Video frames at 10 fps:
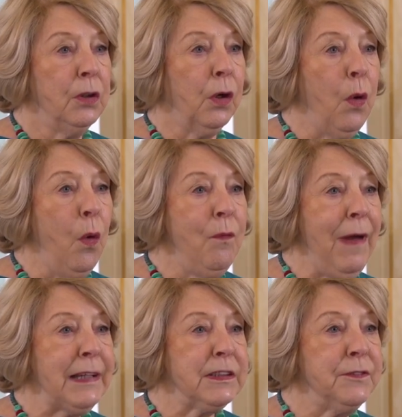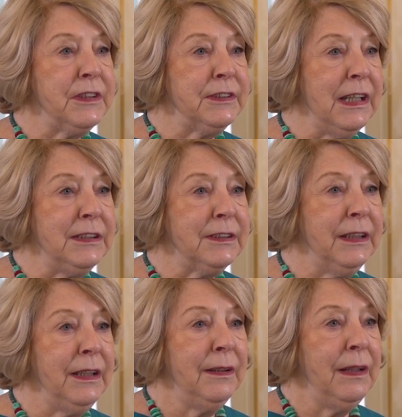The COVAX
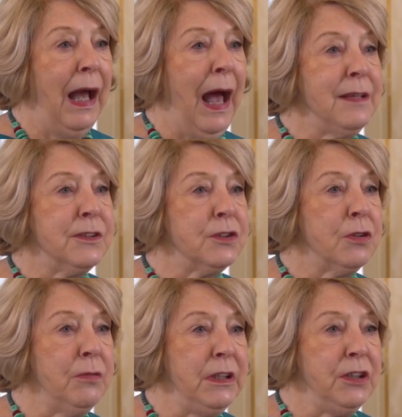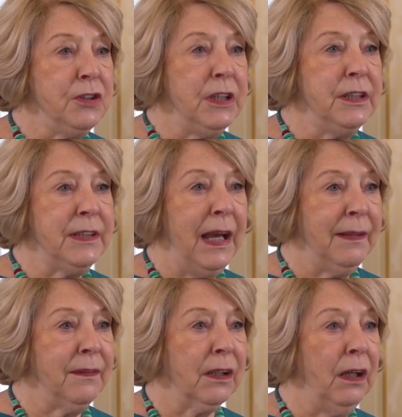facility has to reach its
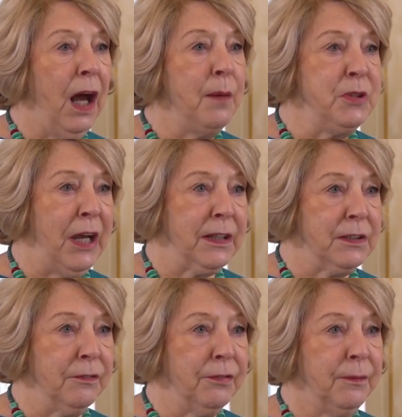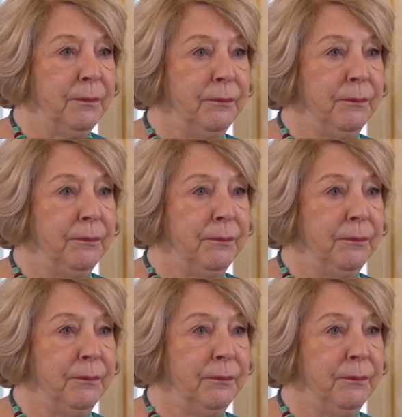ethical objective.